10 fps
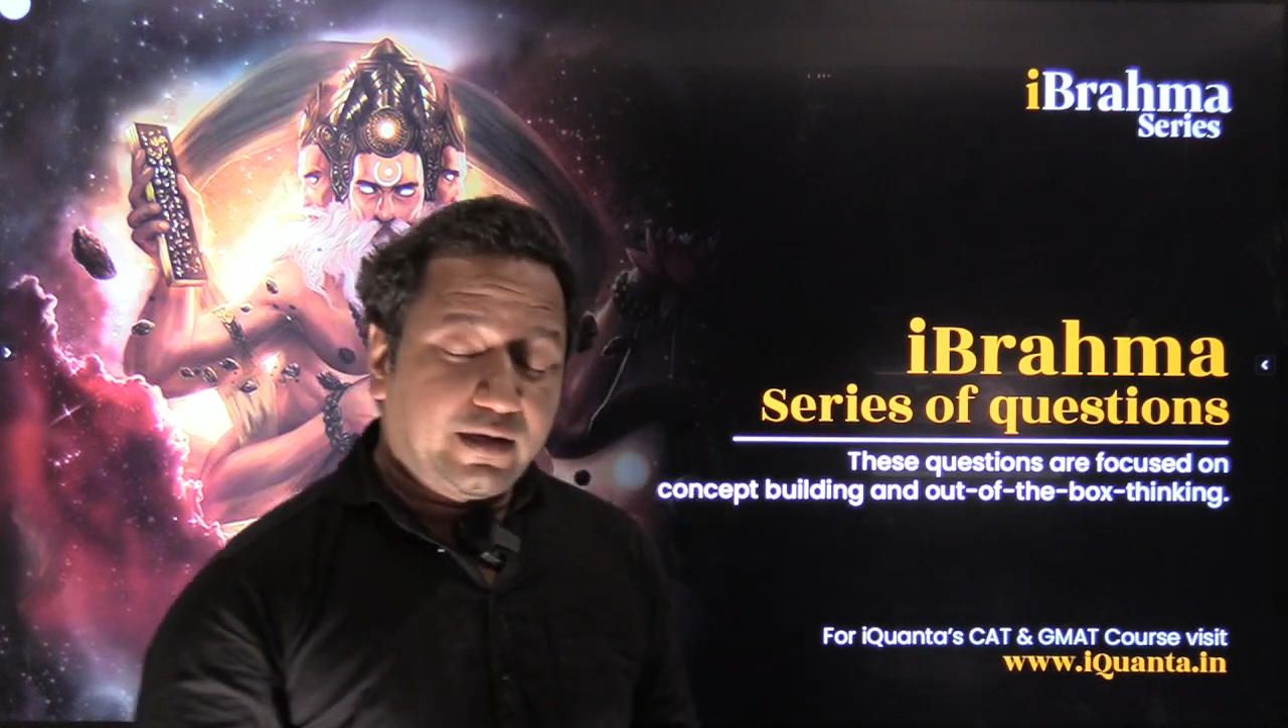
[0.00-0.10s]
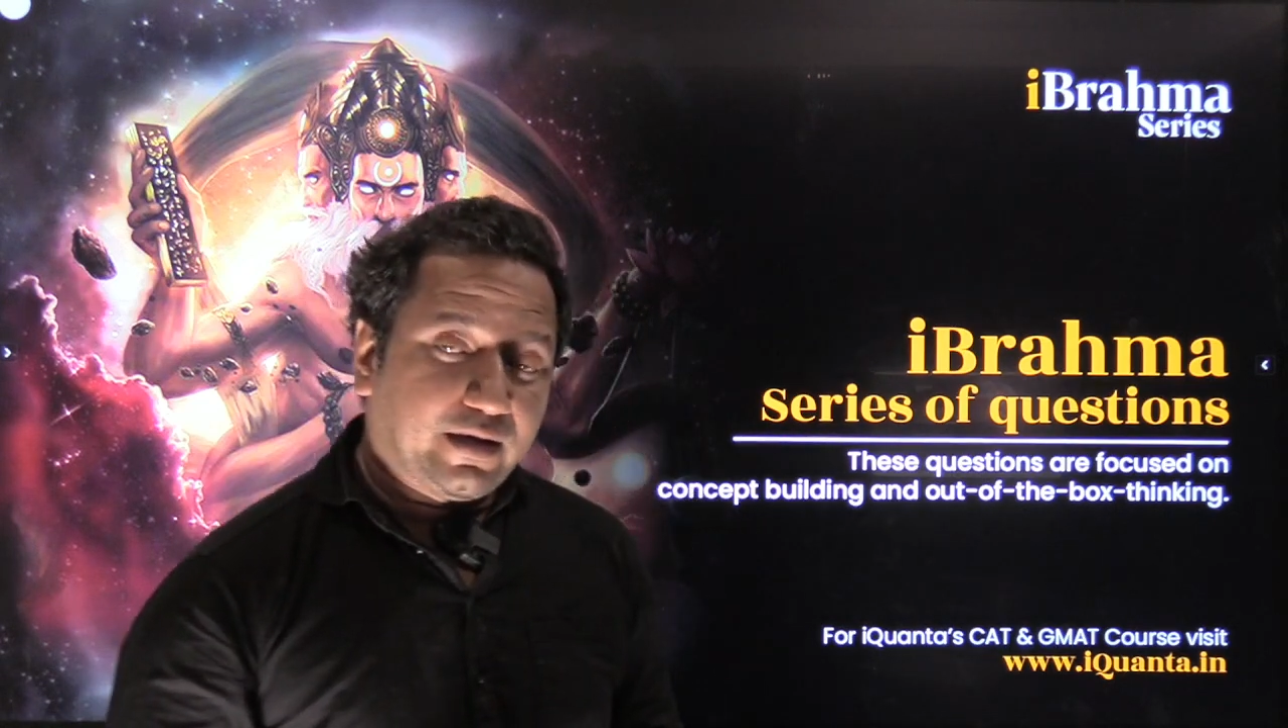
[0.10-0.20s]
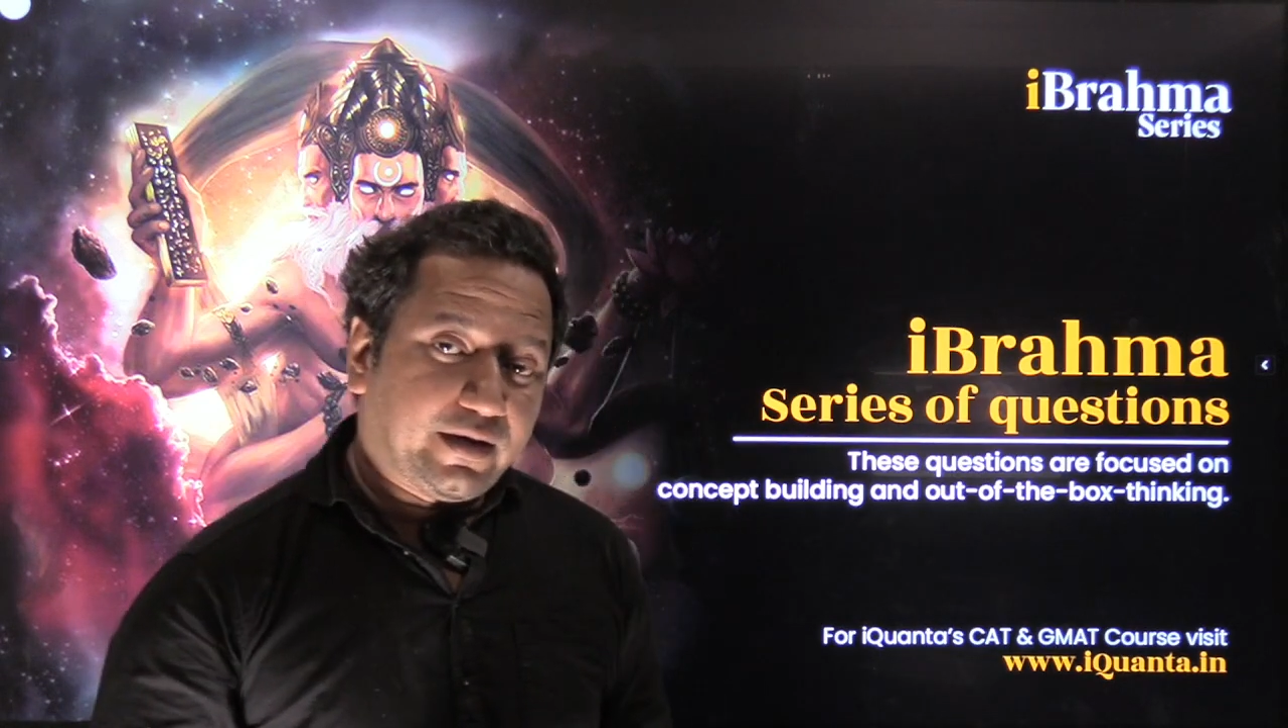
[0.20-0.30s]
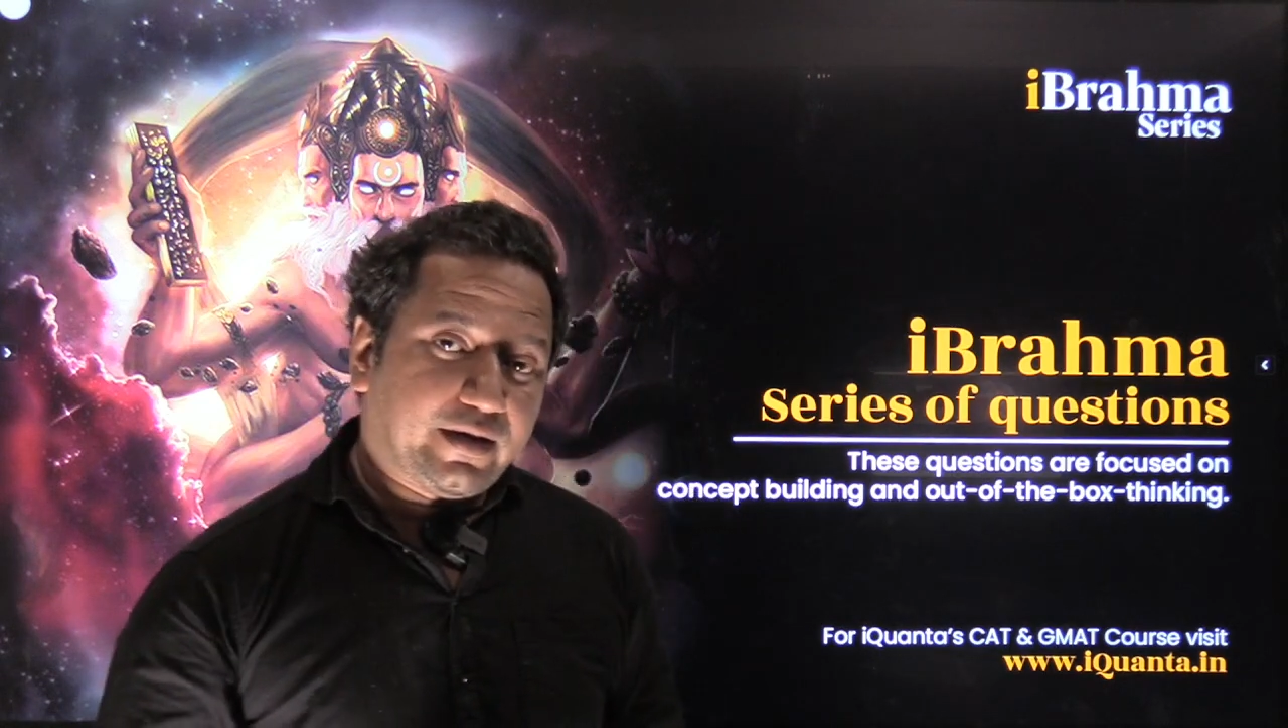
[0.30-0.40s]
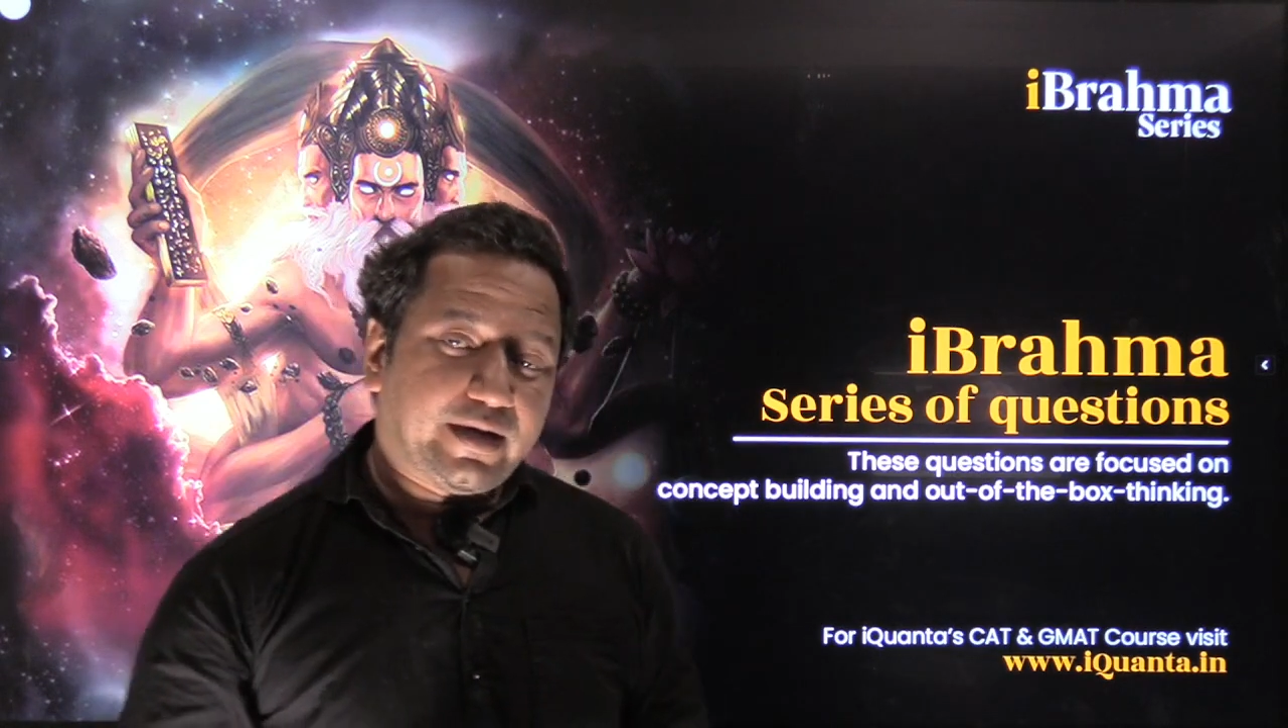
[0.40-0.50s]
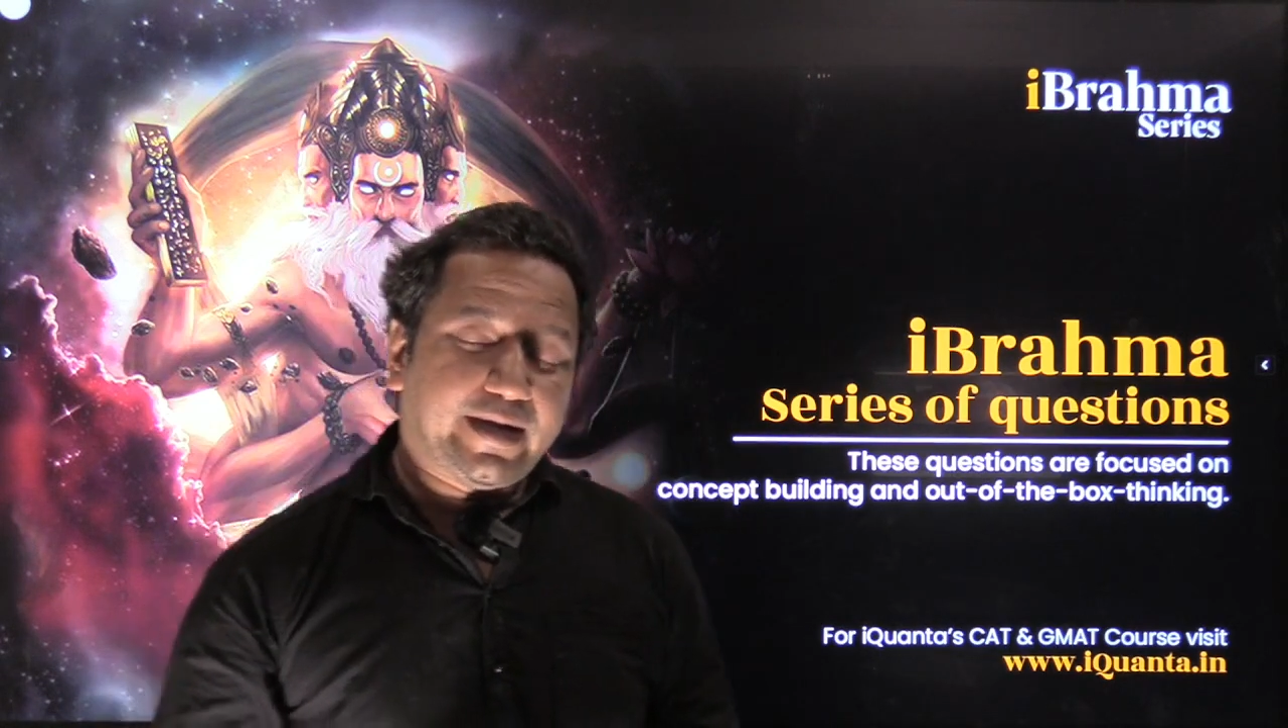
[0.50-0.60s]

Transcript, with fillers: Uh,